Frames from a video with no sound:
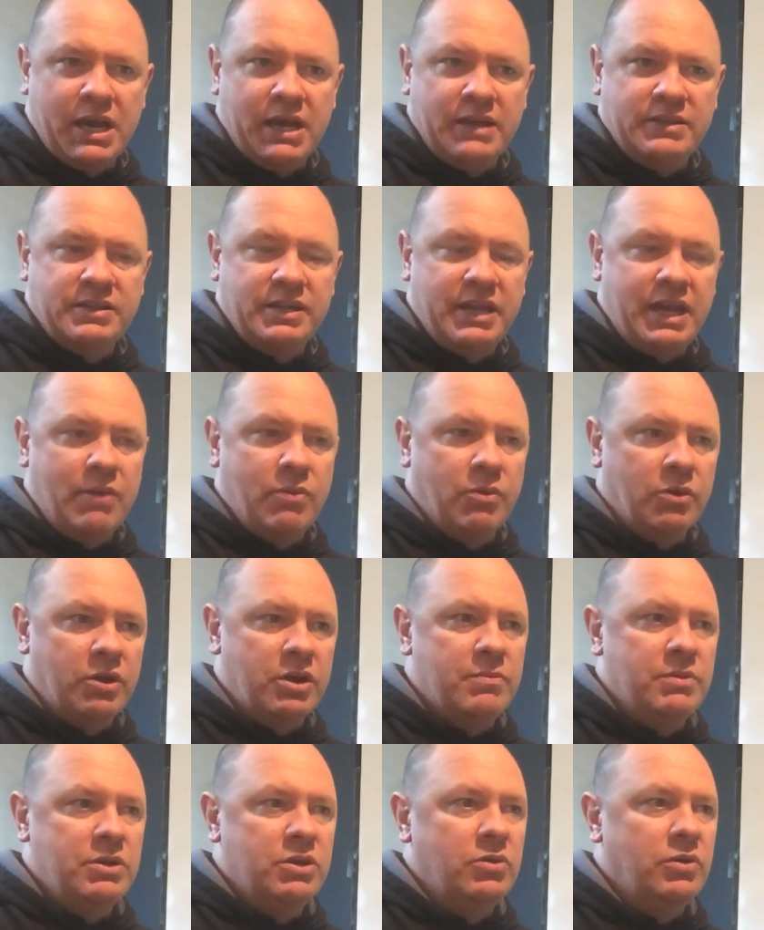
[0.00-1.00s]
Today what we're
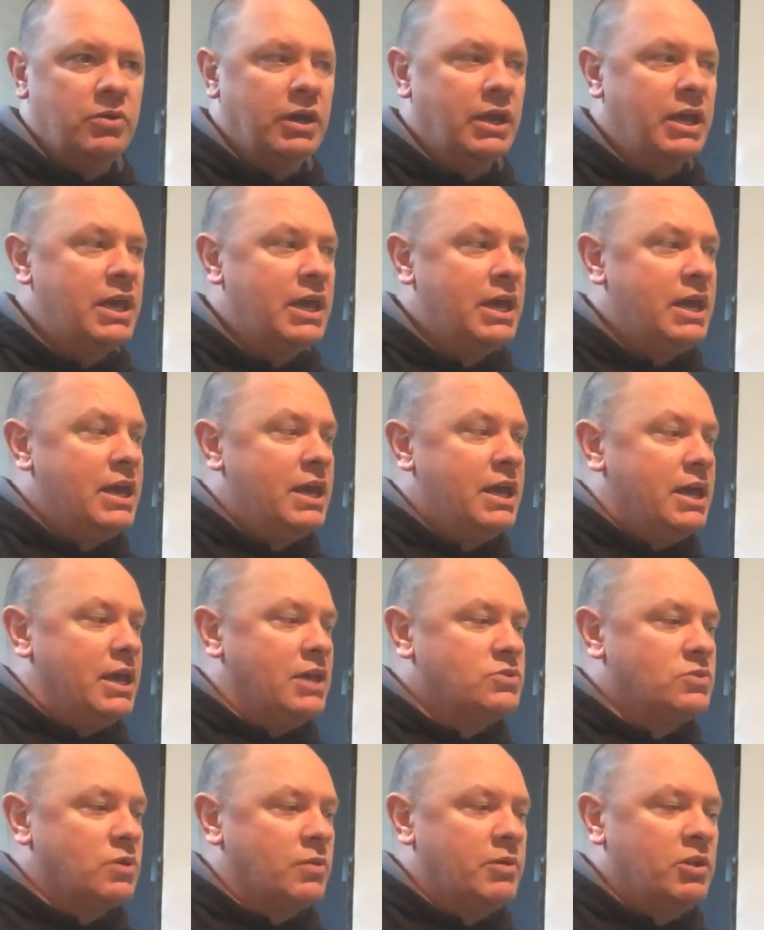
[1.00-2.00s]
going to be doing
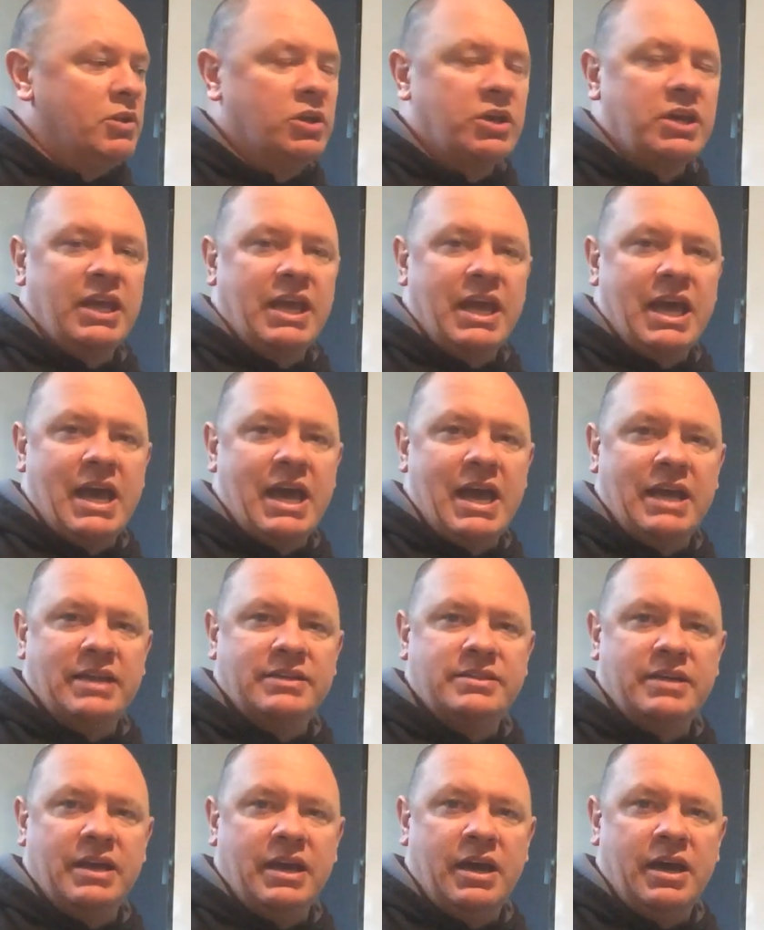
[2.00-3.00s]
is we're going to be looking
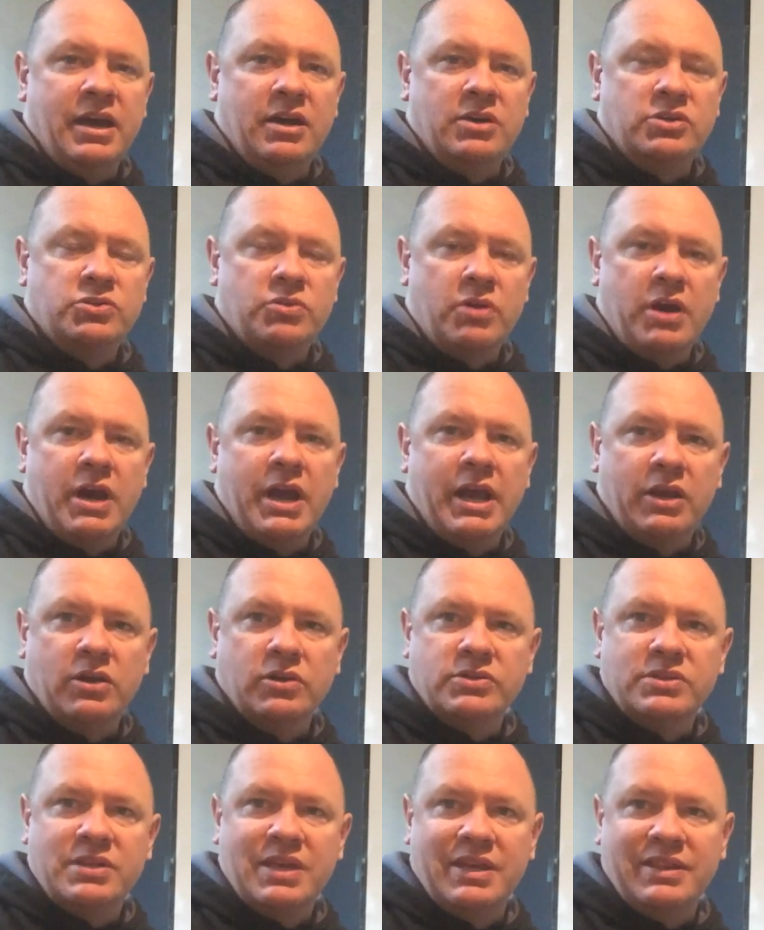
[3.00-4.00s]
at
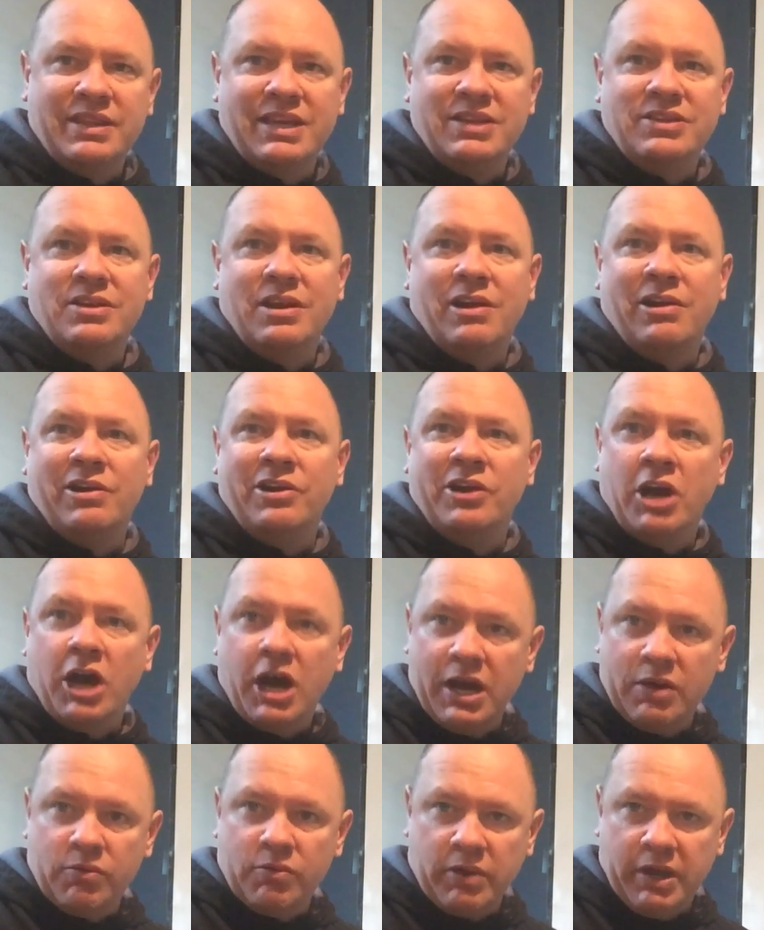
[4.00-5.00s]
triangles that are
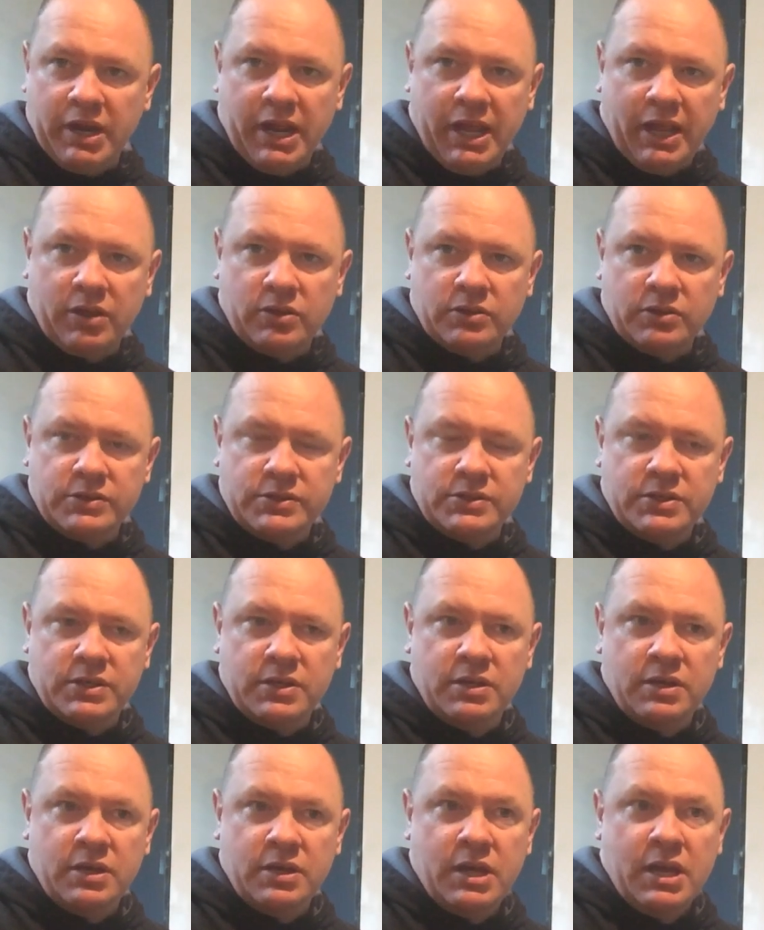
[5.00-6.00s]
not right angles,
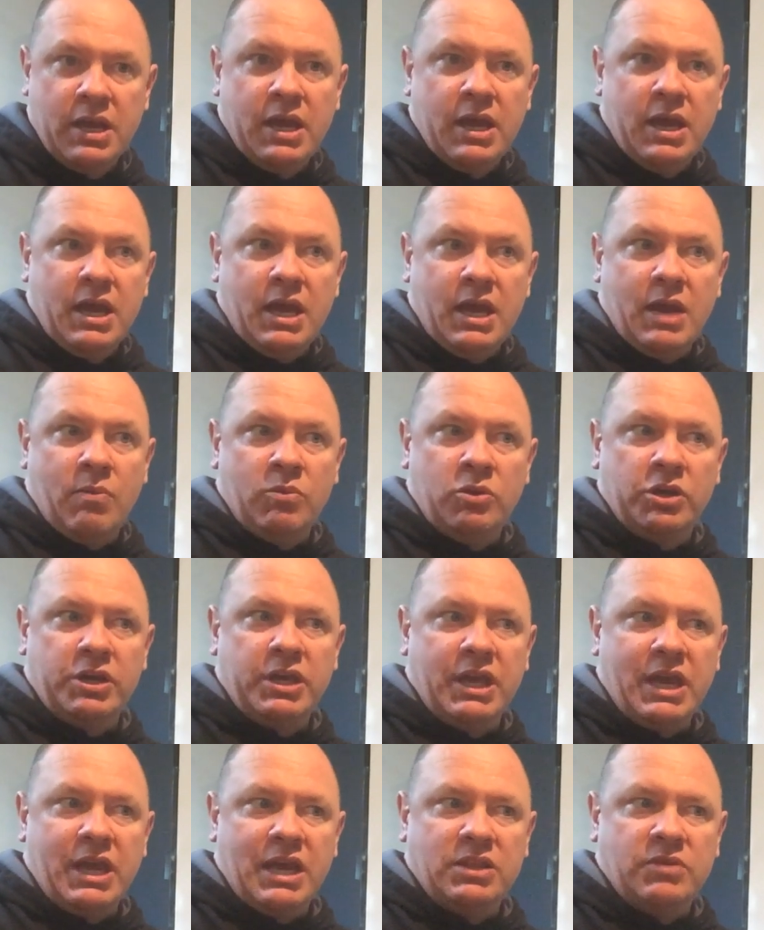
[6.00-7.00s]
and we're
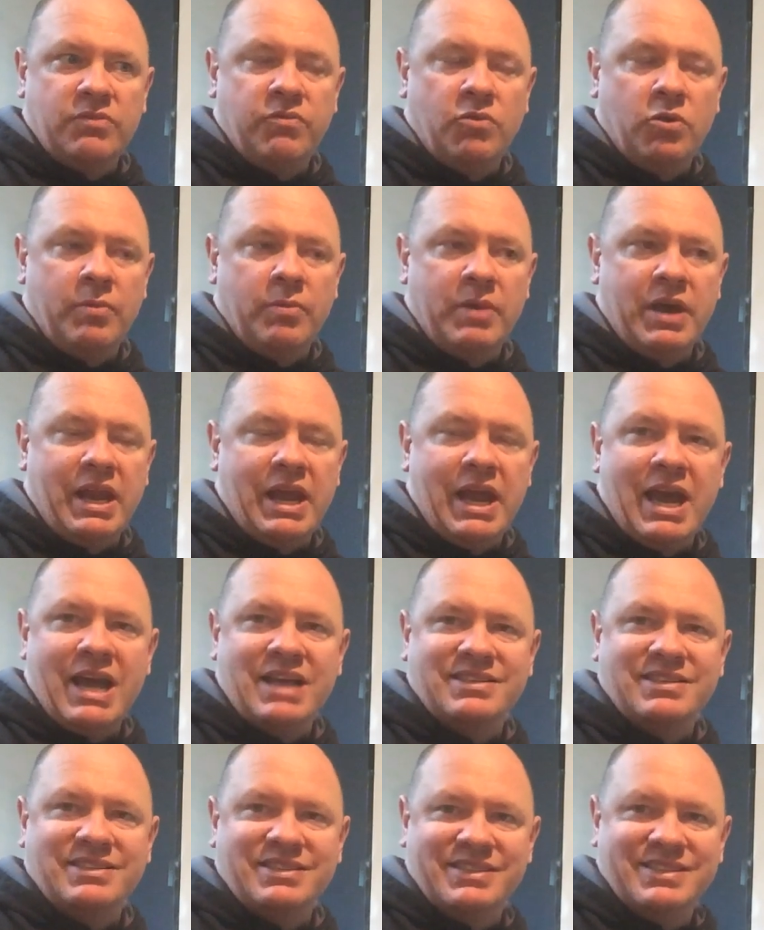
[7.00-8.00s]
looking at the format
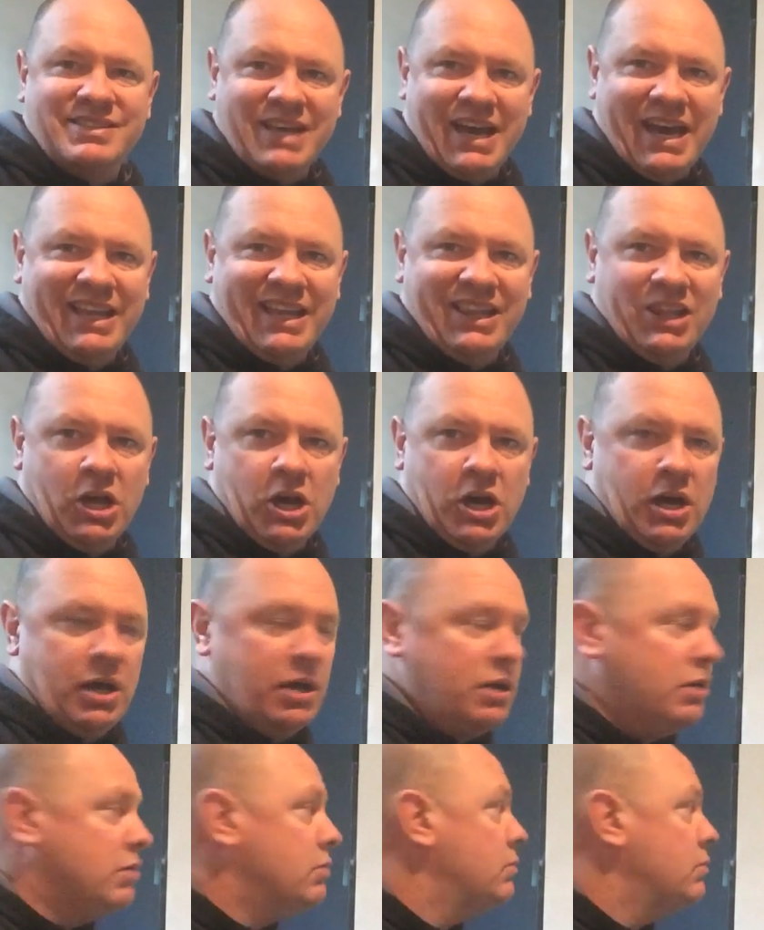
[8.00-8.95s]
as the sine law.